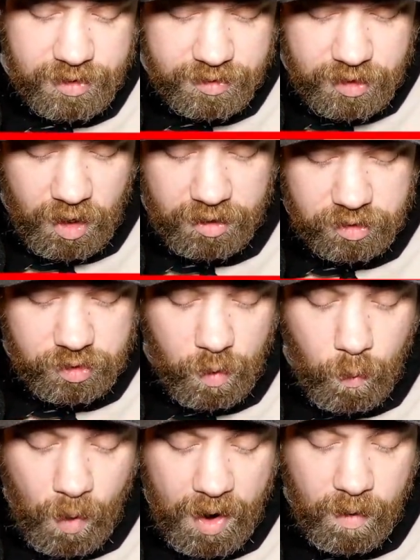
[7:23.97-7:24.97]
it's cut
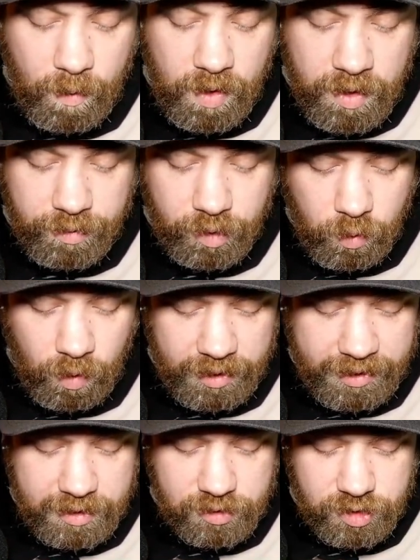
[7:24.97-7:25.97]
so well. The
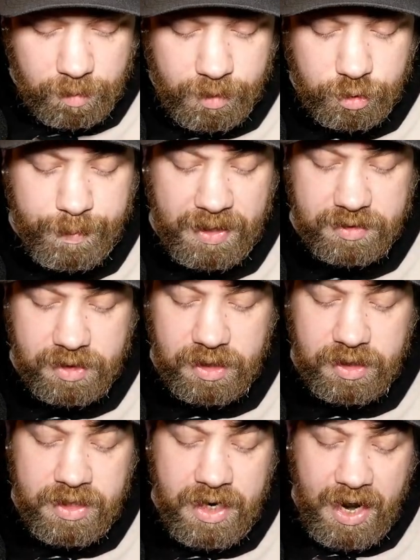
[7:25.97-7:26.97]
quality is so much
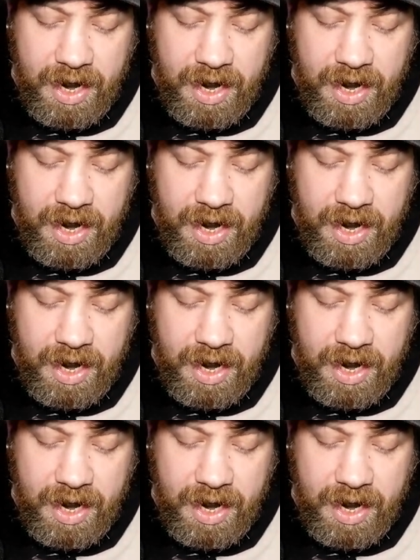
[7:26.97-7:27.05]
better,